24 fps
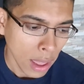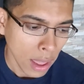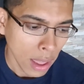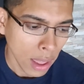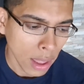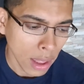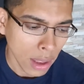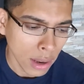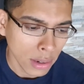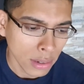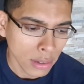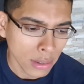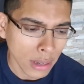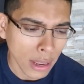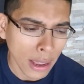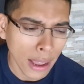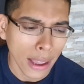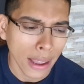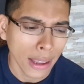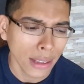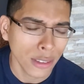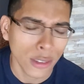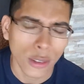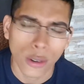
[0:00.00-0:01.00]
And
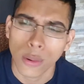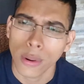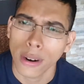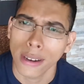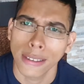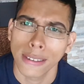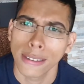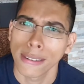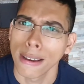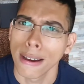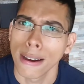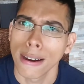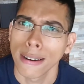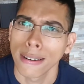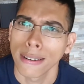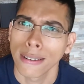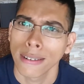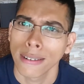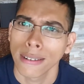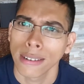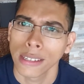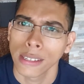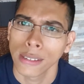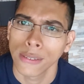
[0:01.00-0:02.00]
it's a great
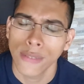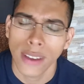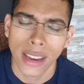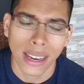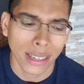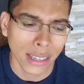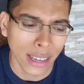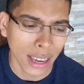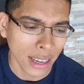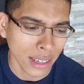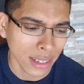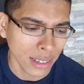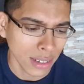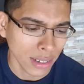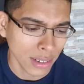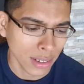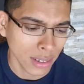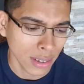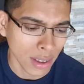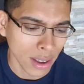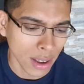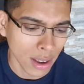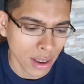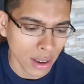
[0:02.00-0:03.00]
song. It's a fantastic
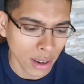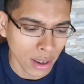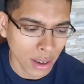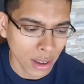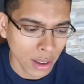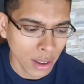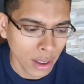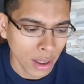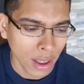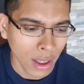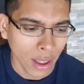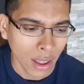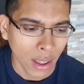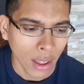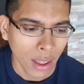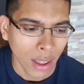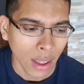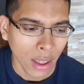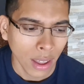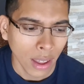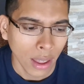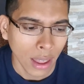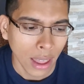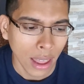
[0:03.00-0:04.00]
song.
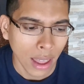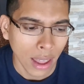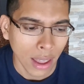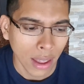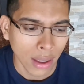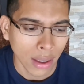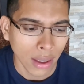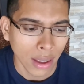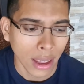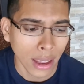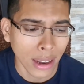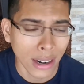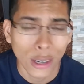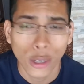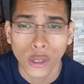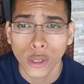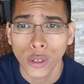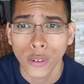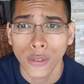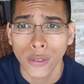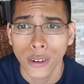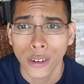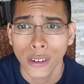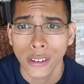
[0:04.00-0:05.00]
And it
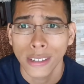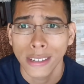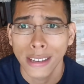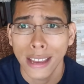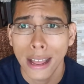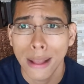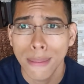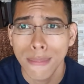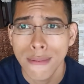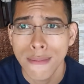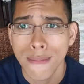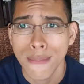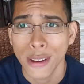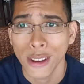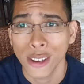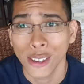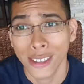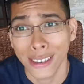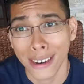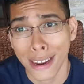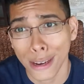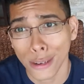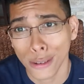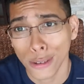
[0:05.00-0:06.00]
should have finished the album, because
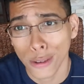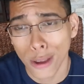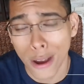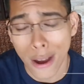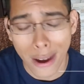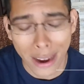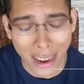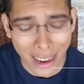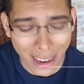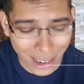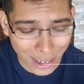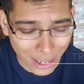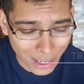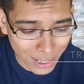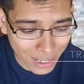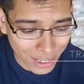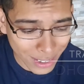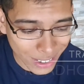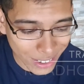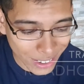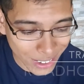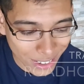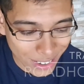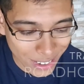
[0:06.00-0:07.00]
the next song
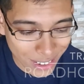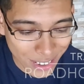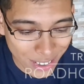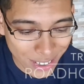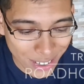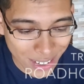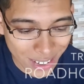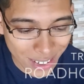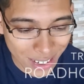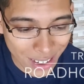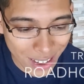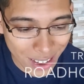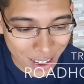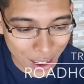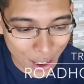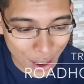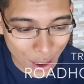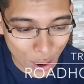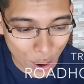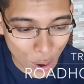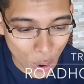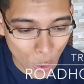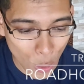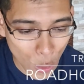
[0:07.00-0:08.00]
is
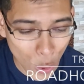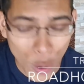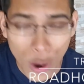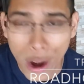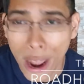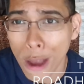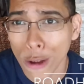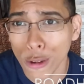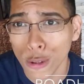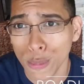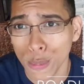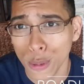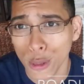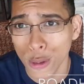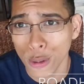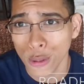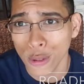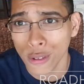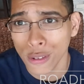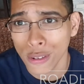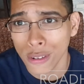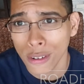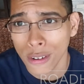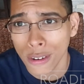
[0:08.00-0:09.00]
Roadhouse
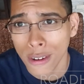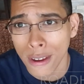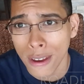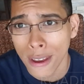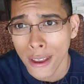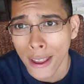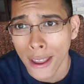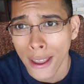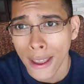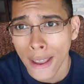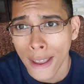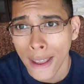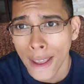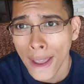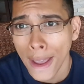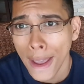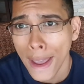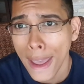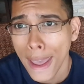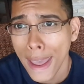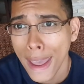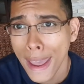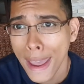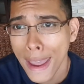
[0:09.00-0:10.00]
Blues.
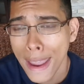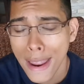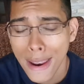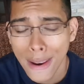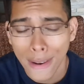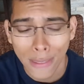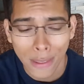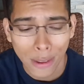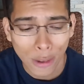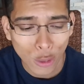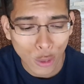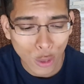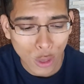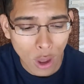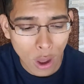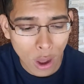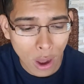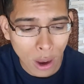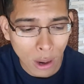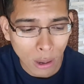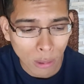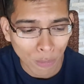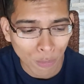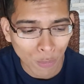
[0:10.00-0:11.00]
And this
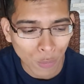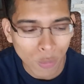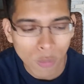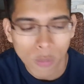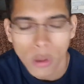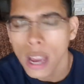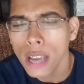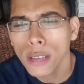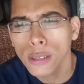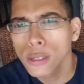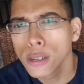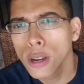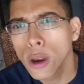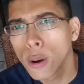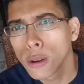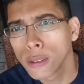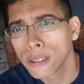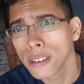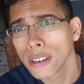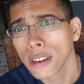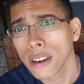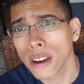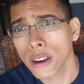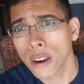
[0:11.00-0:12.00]
song, as you know,
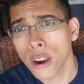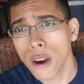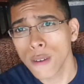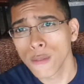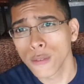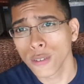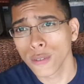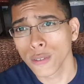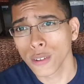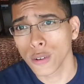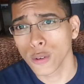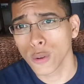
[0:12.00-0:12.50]
it's a cover of The